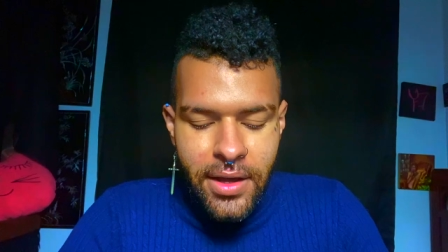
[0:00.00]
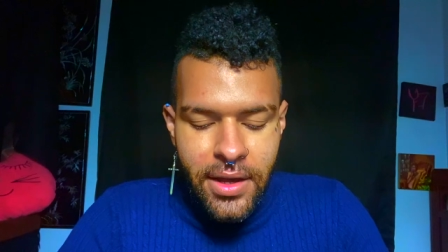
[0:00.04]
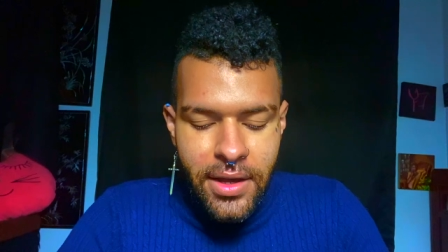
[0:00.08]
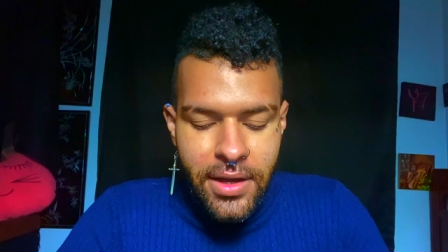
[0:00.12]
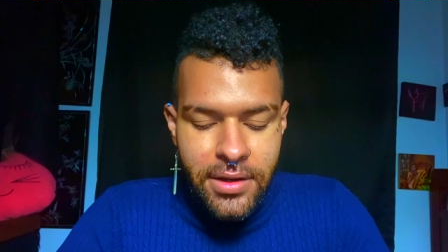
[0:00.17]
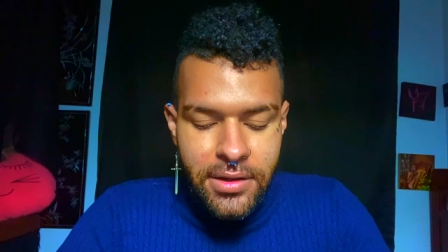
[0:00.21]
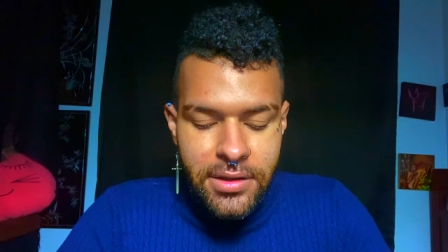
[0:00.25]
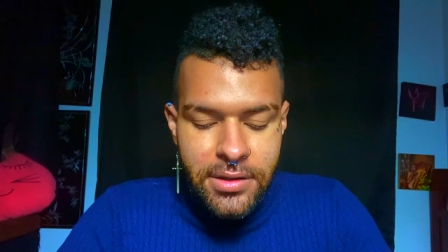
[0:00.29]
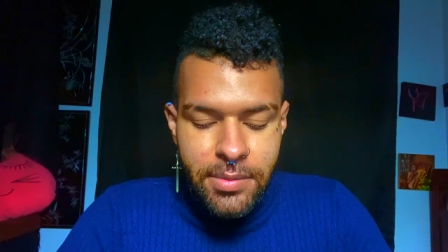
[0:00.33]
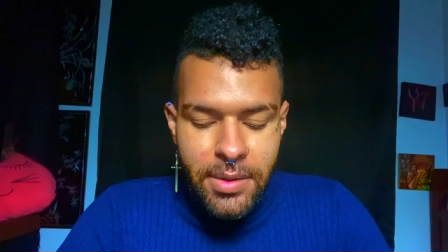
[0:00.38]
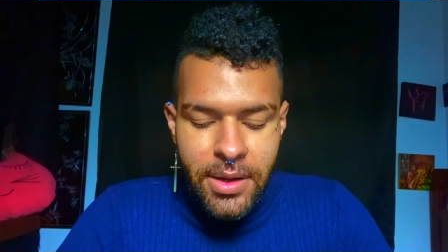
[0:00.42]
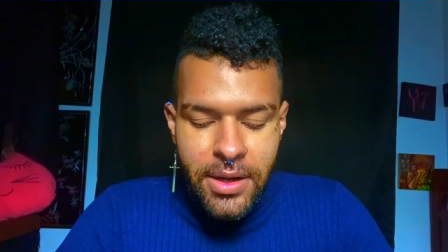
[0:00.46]

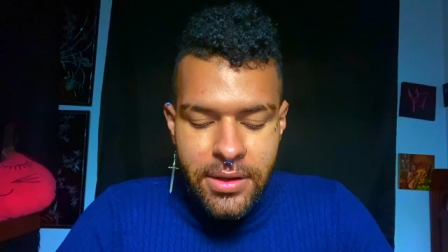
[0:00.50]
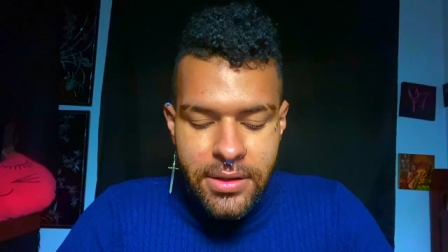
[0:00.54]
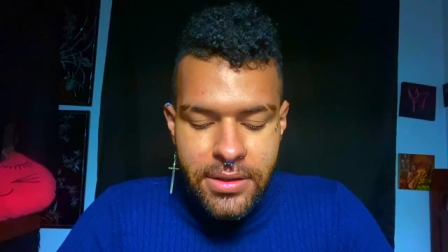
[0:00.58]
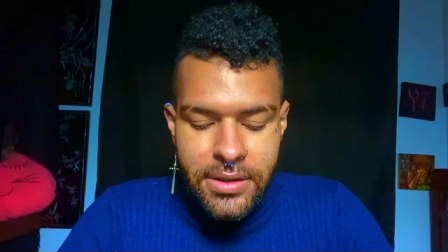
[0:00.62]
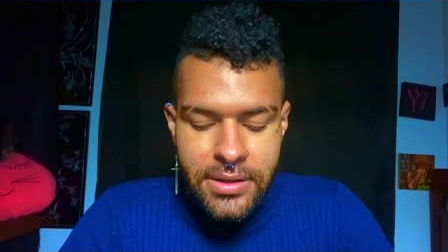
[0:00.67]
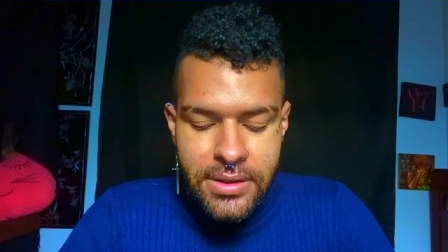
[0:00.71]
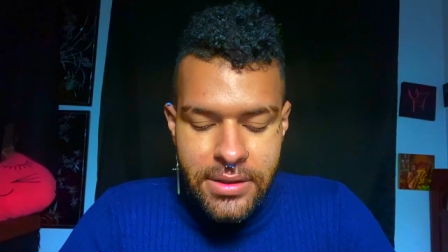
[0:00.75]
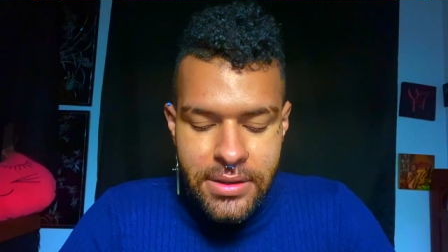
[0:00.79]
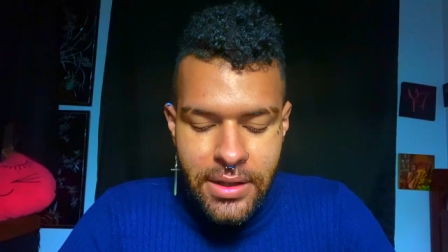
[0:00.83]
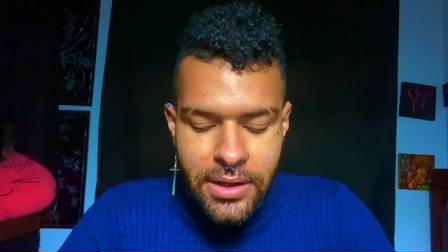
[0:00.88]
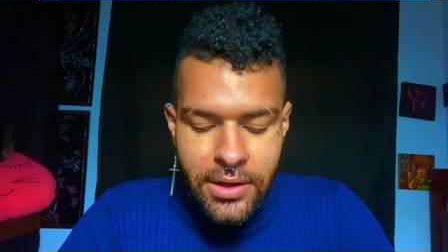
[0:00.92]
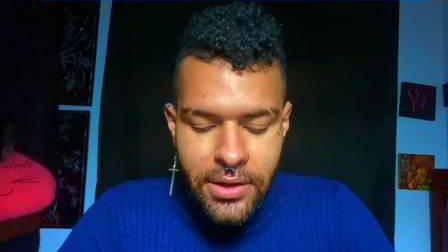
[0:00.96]
hanged man
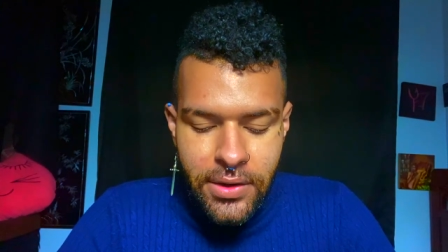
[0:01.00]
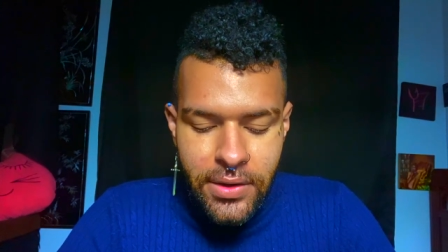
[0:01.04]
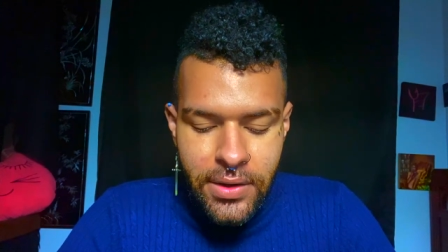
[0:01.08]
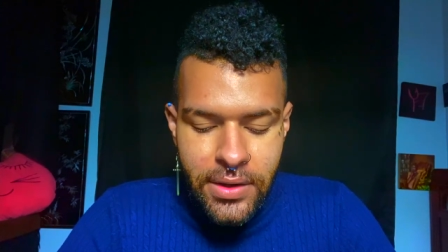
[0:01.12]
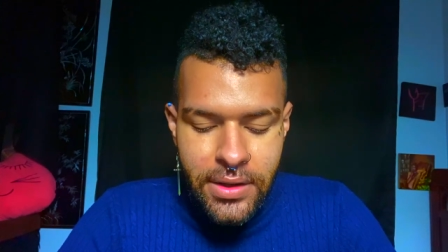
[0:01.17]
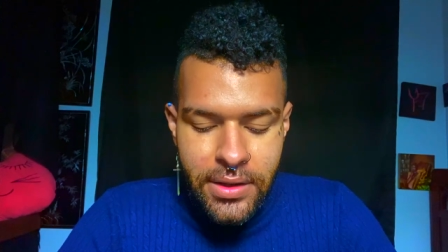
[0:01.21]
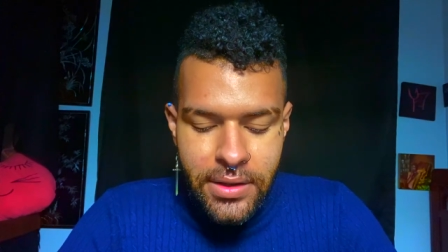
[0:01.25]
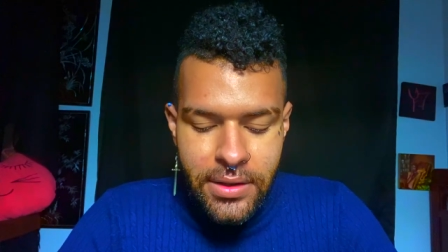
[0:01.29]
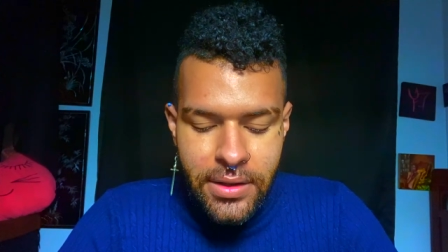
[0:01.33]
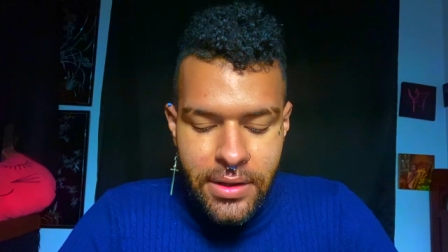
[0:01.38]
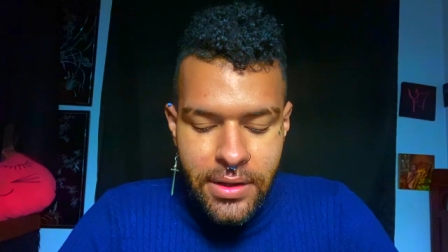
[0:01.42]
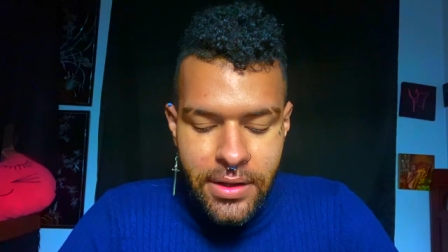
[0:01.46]
is there
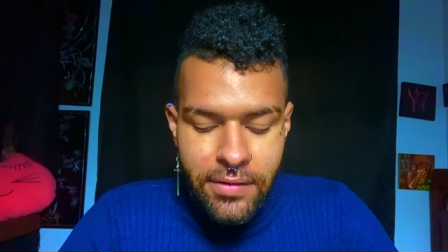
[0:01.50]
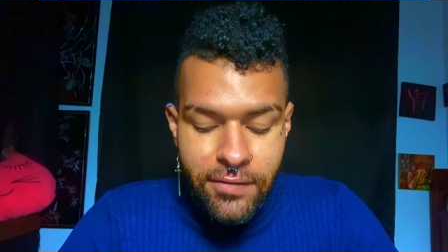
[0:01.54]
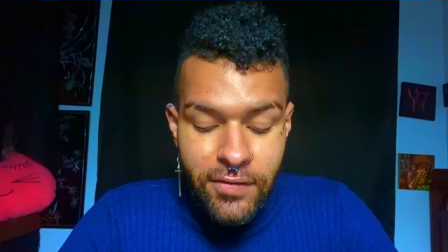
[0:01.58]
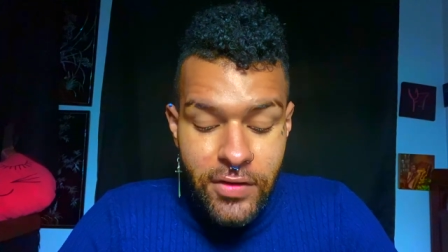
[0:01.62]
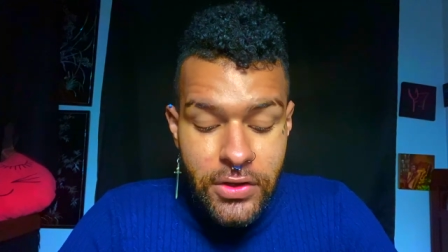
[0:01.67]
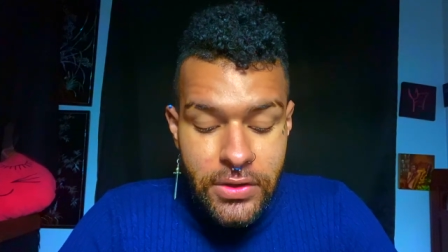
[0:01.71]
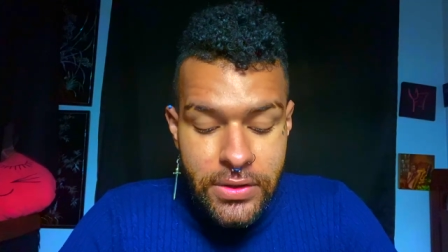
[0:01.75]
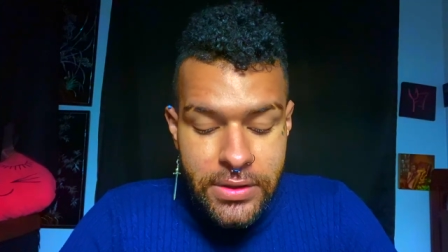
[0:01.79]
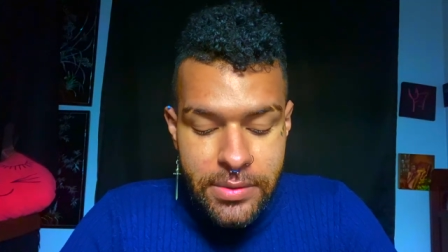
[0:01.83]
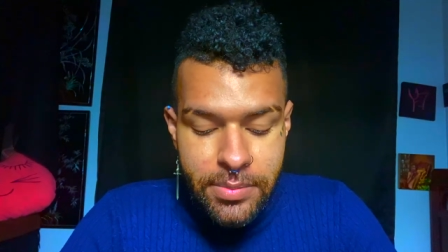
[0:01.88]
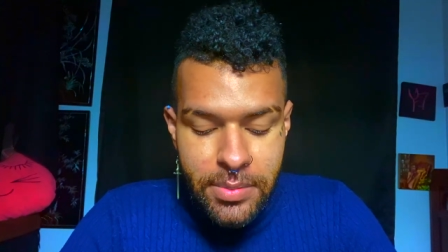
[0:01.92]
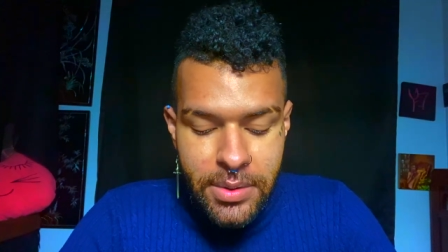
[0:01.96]
in the
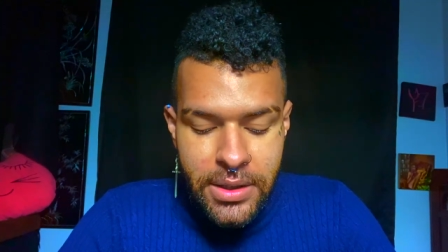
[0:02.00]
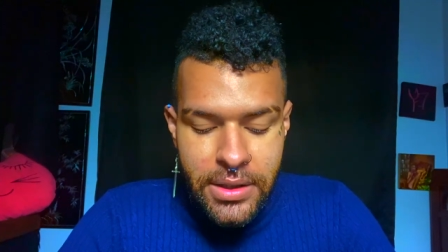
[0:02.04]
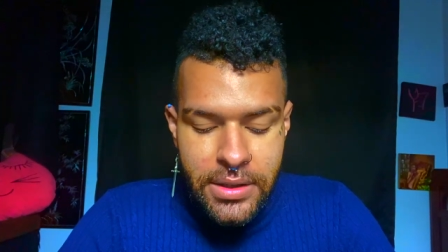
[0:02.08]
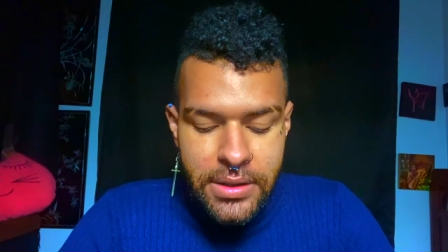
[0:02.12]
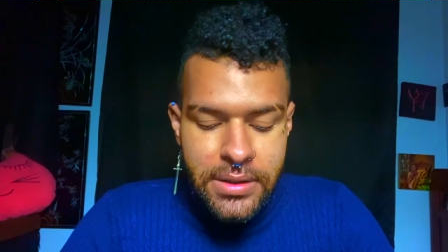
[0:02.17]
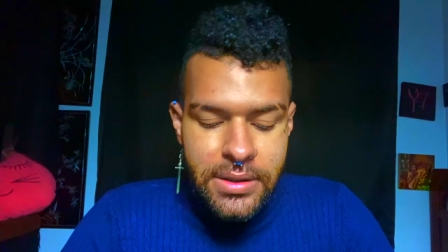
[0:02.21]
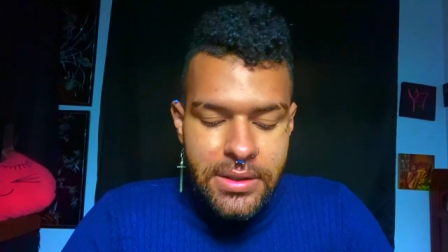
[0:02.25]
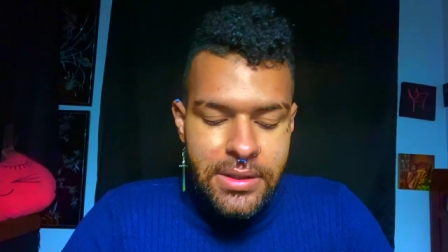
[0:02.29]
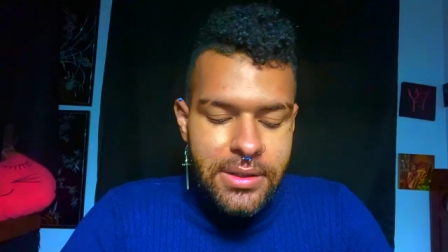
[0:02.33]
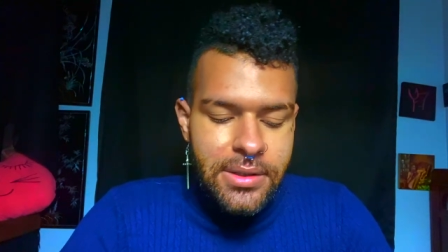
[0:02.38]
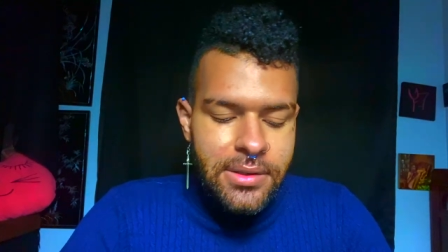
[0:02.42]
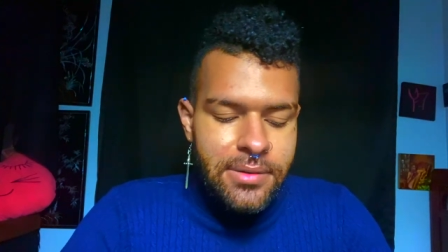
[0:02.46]
first
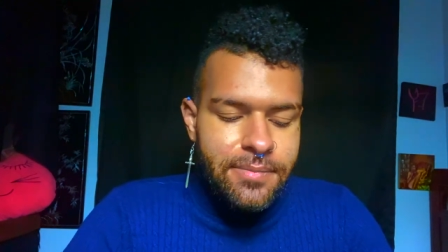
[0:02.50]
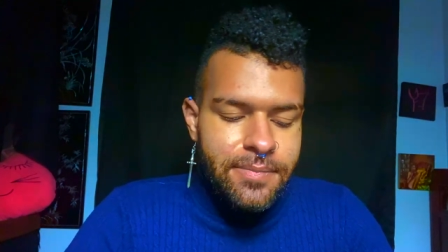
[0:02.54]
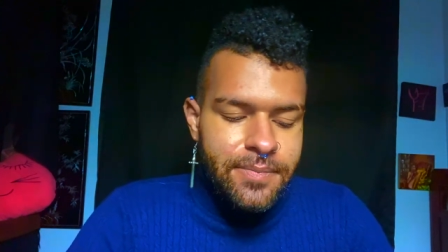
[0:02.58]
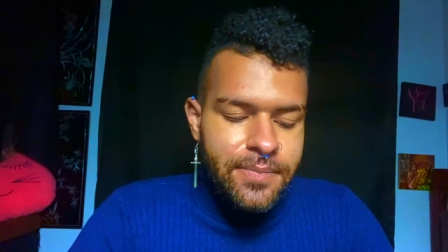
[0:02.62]
place